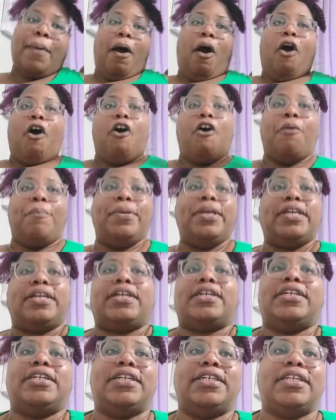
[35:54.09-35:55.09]
All
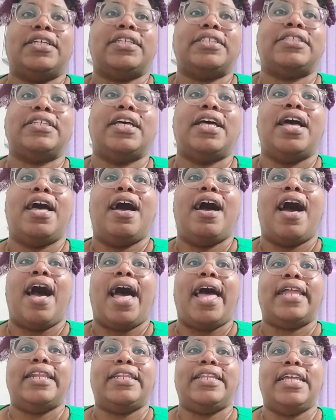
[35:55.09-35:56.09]
because
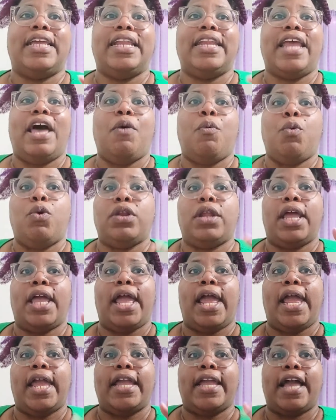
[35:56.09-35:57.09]
I did not want to
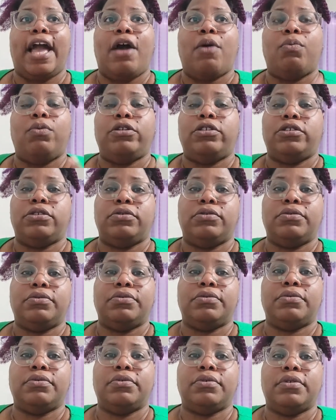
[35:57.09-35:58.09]
hang out with you
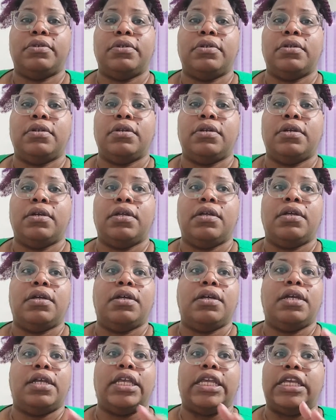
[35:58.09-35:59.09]

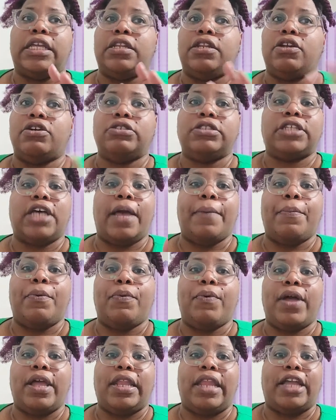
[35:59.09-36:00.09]
in no type
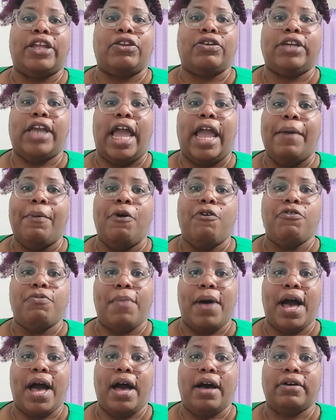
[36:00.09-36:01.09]
of way. Like, you came
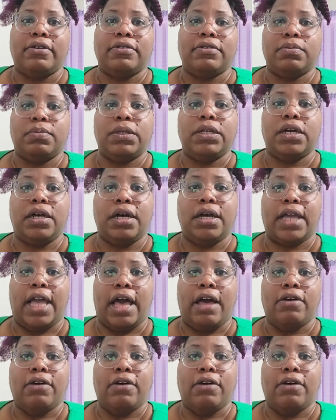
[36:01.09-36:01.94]
over my house, we hung